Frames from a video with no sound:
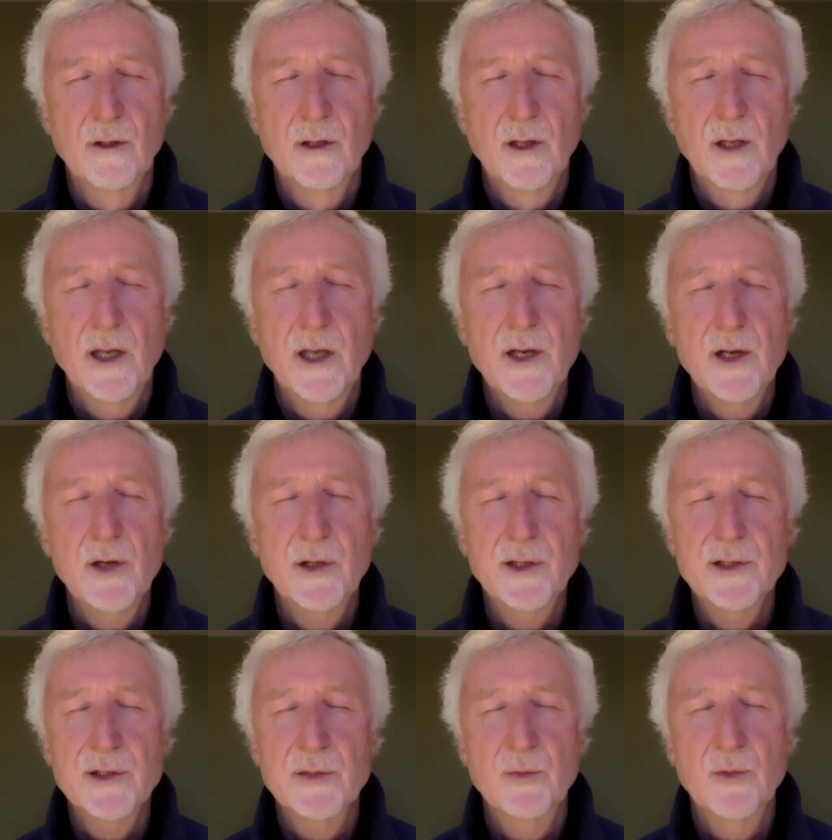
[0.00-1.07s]
And
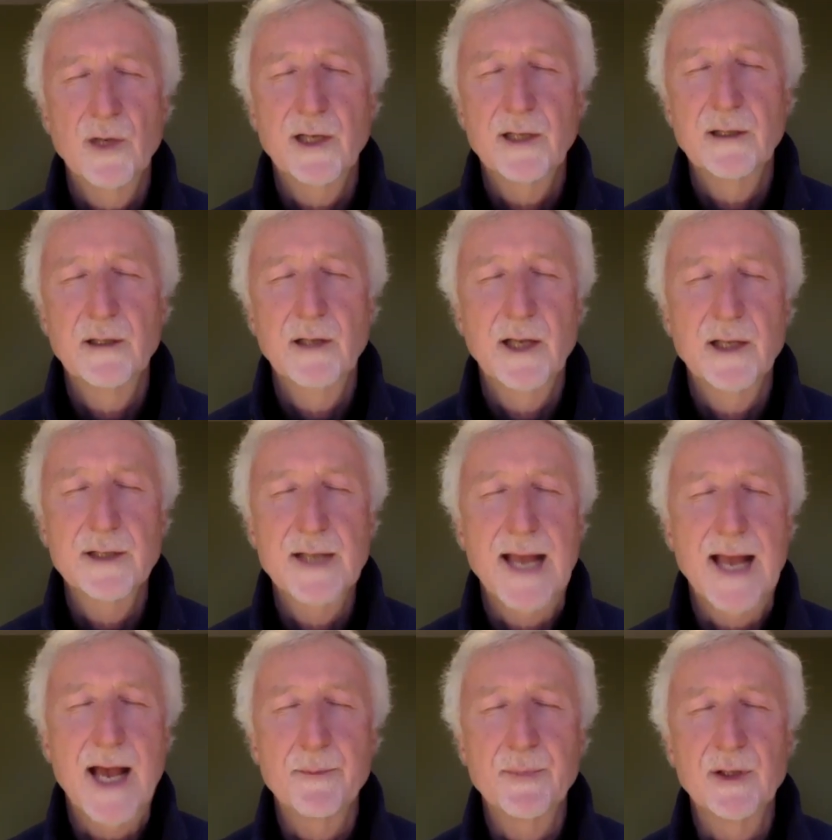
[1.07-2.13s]
notice what has
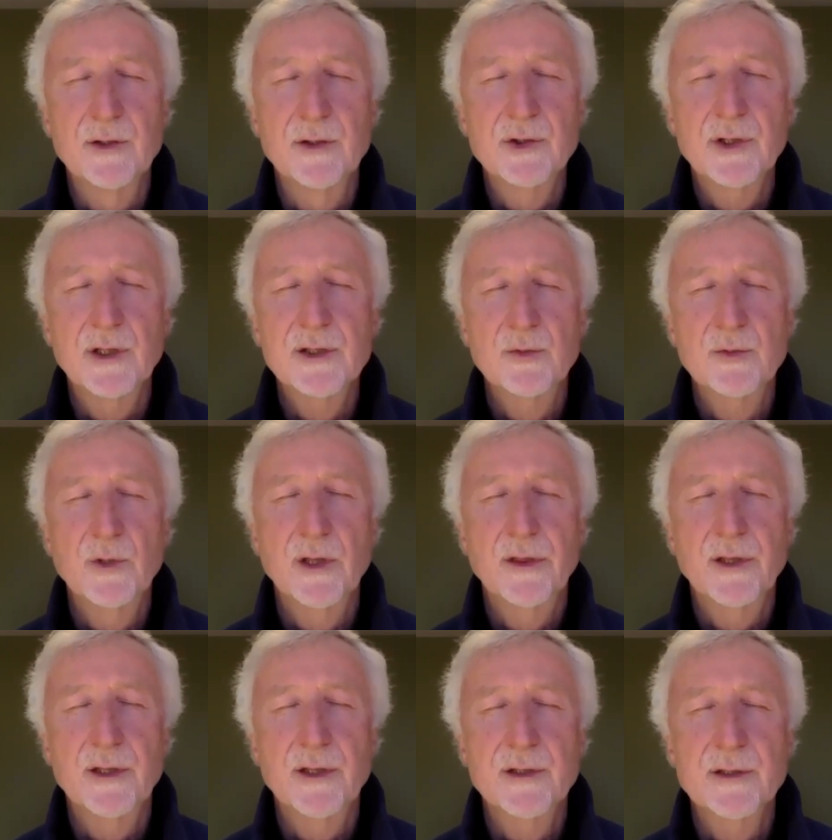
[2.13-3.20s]
happened just with
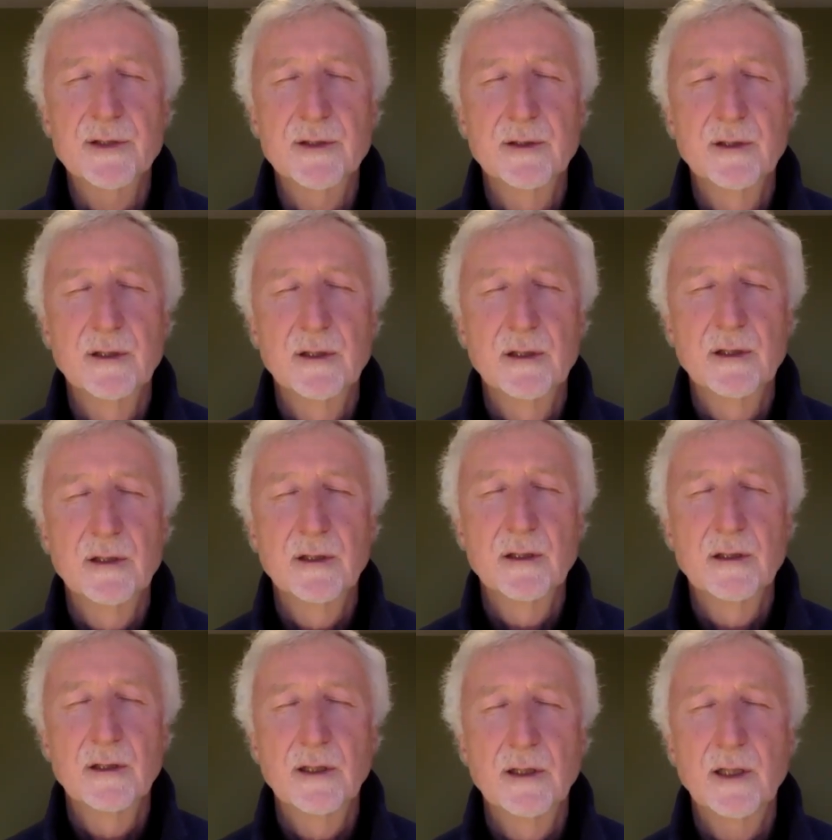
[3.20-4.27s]
this
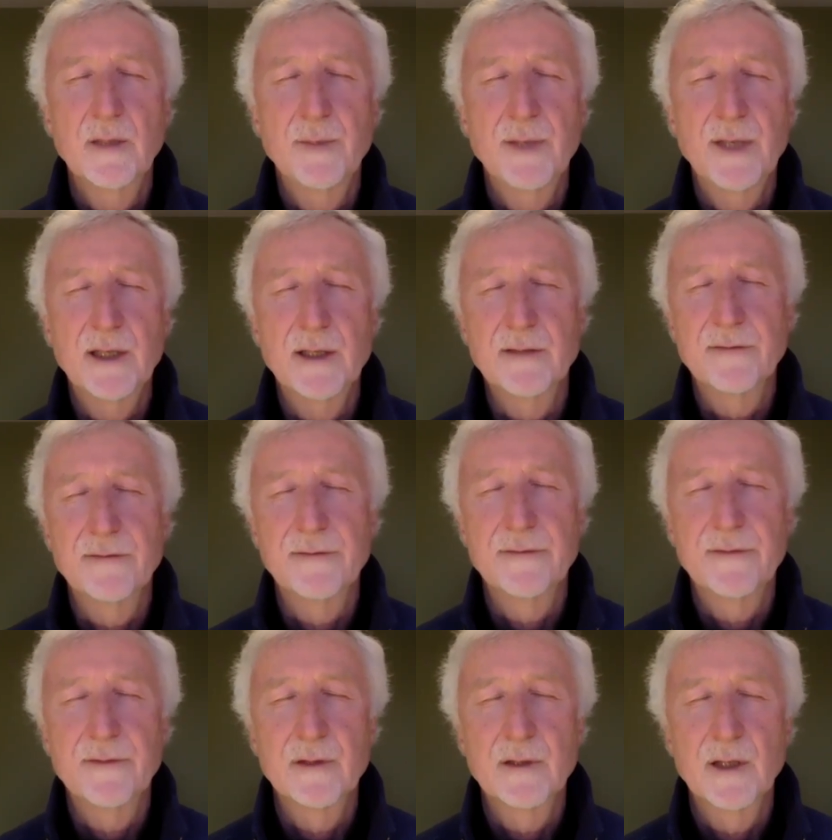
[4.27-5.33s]
little bit
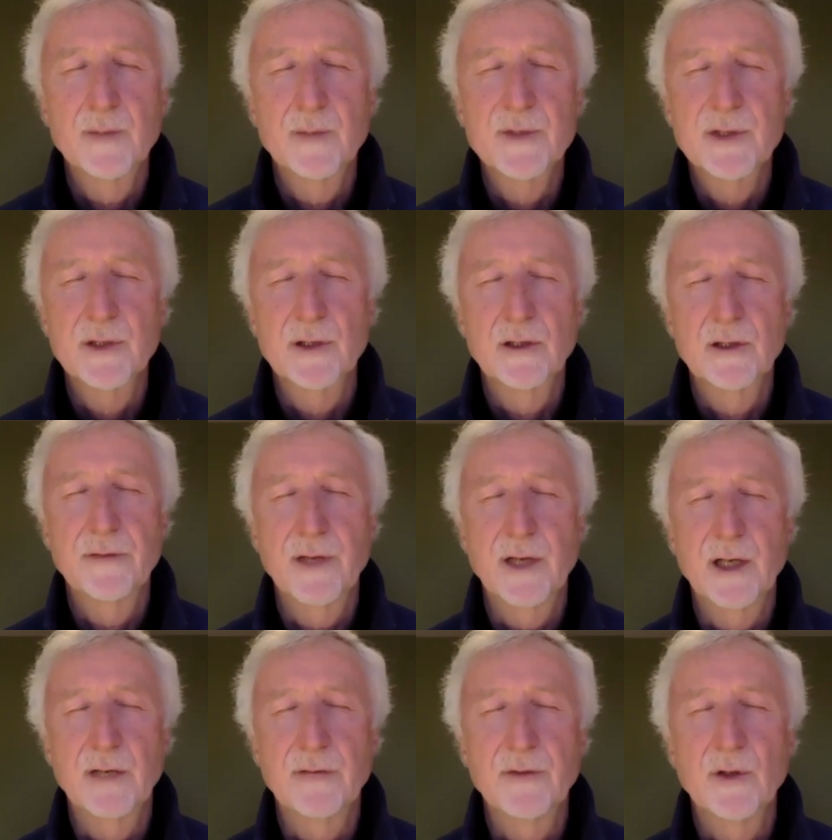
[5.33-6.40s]
of
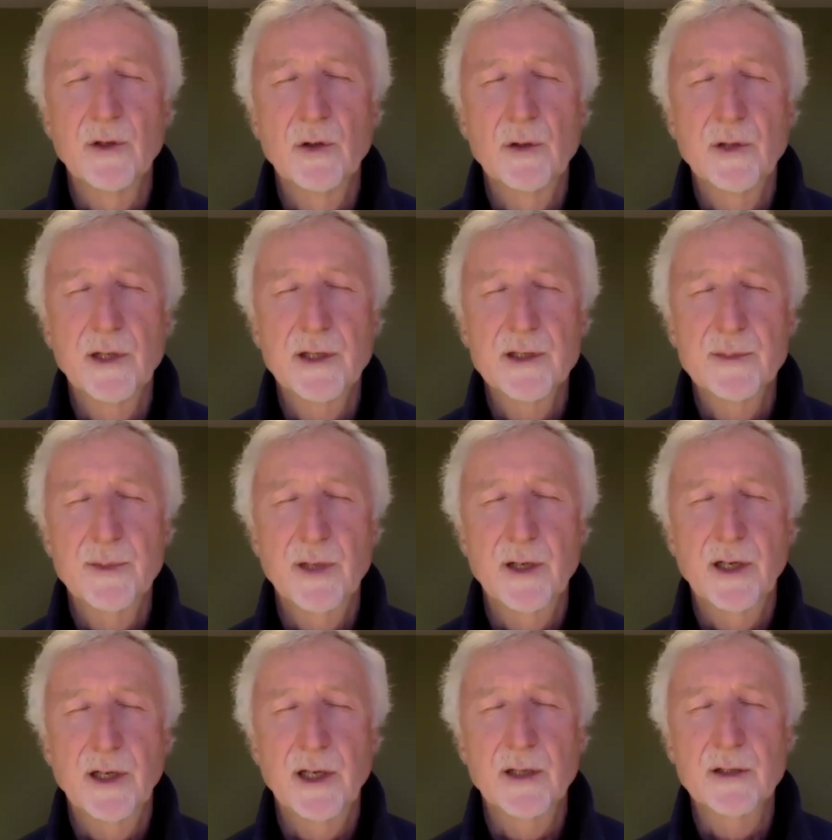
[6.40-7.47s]
observing of your own
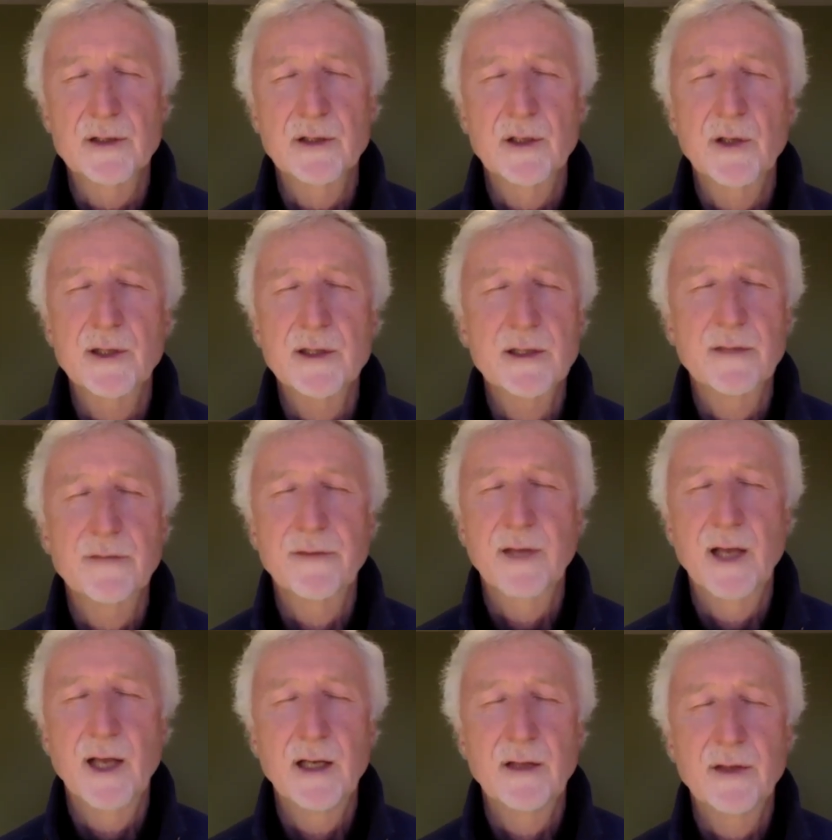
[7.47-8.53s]
experience. Notice if
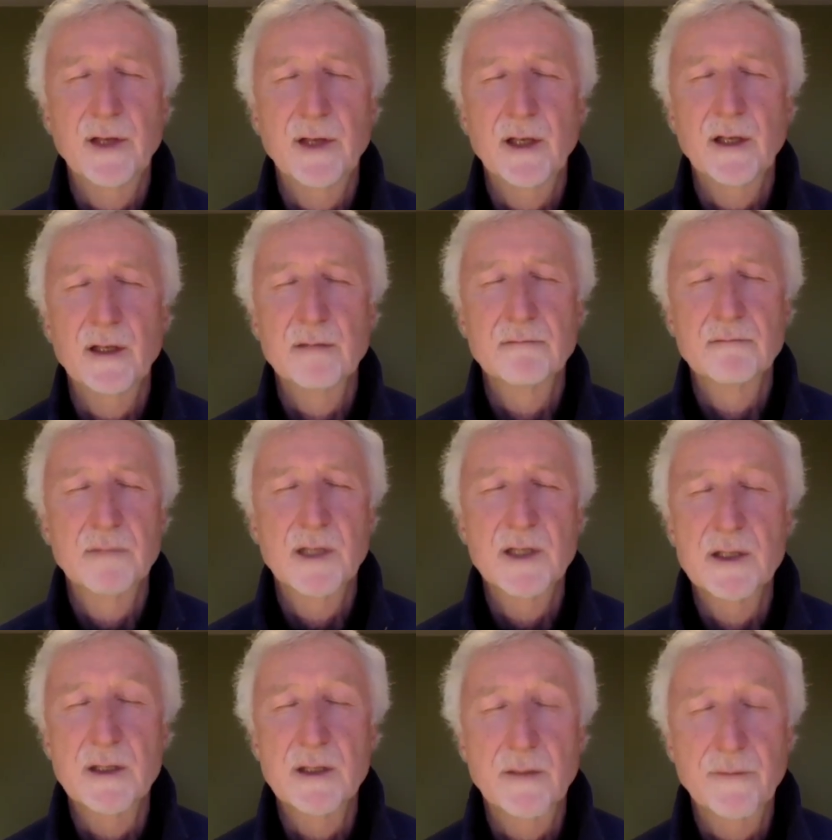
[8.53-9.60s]
anything is
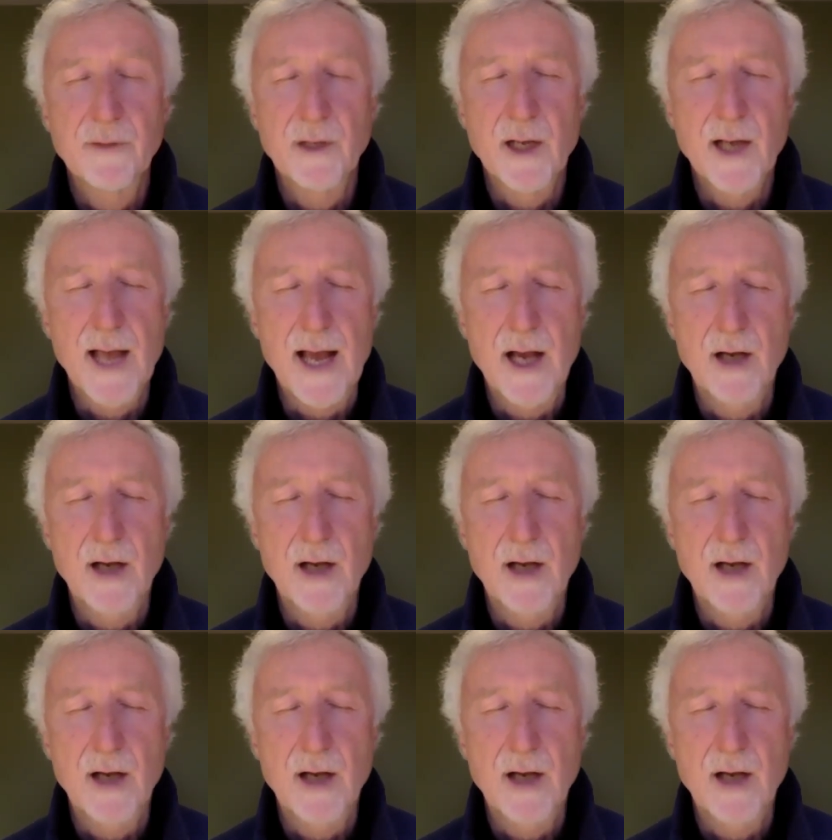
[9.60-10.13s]
different now